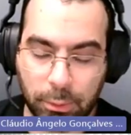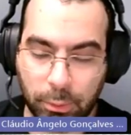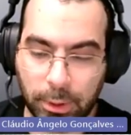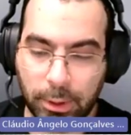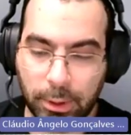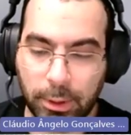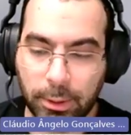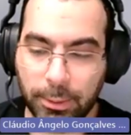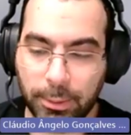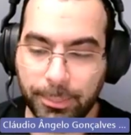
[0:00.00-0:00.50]
to
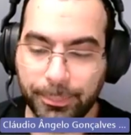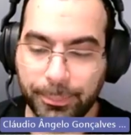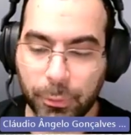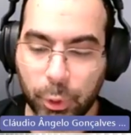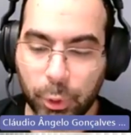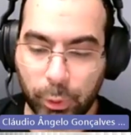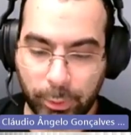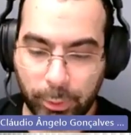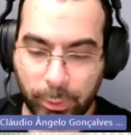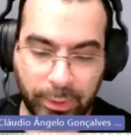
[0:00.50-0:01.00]
the
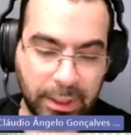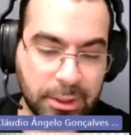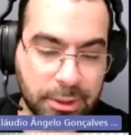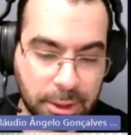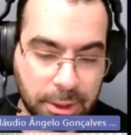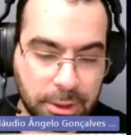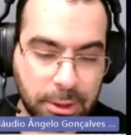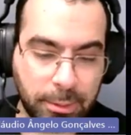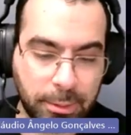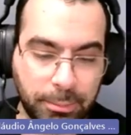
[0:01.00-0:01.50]
real
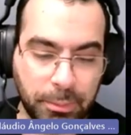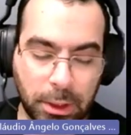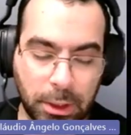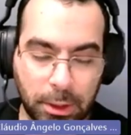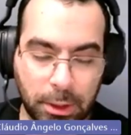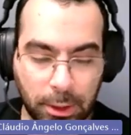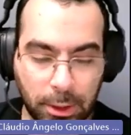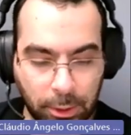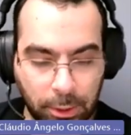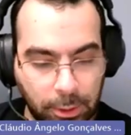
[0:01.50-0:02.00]
system,
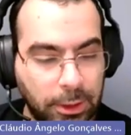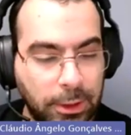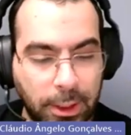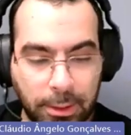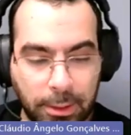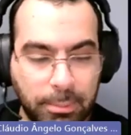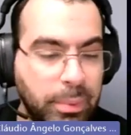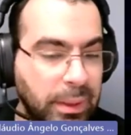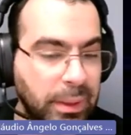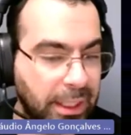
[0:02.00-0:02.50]
and you can
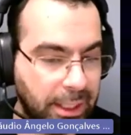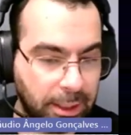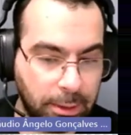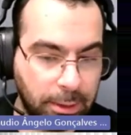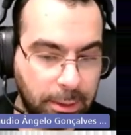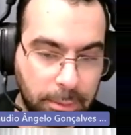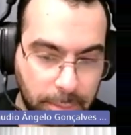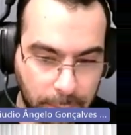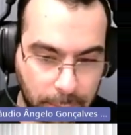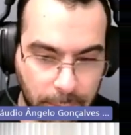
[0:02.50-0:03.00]
then
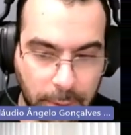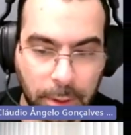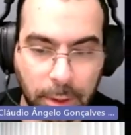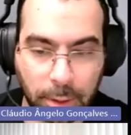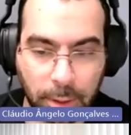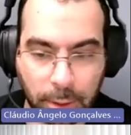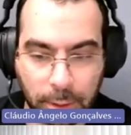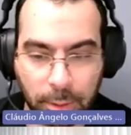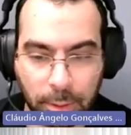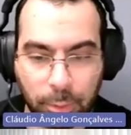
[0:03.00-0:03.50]
play
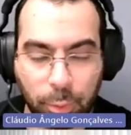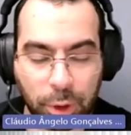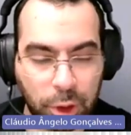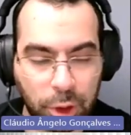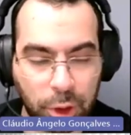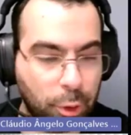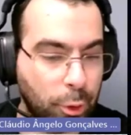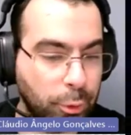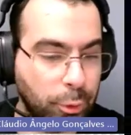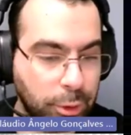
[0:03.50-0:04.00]

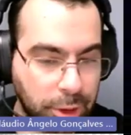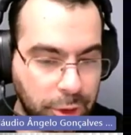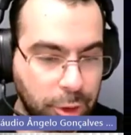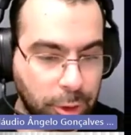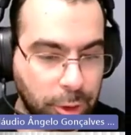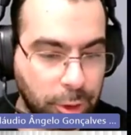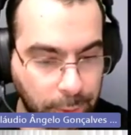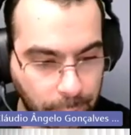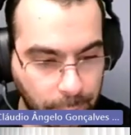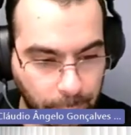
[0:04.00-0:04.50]
with your own
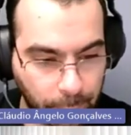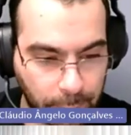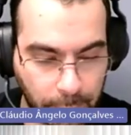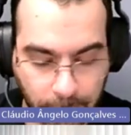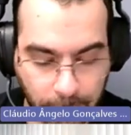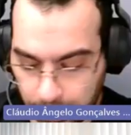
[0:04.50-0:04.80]
digital twin.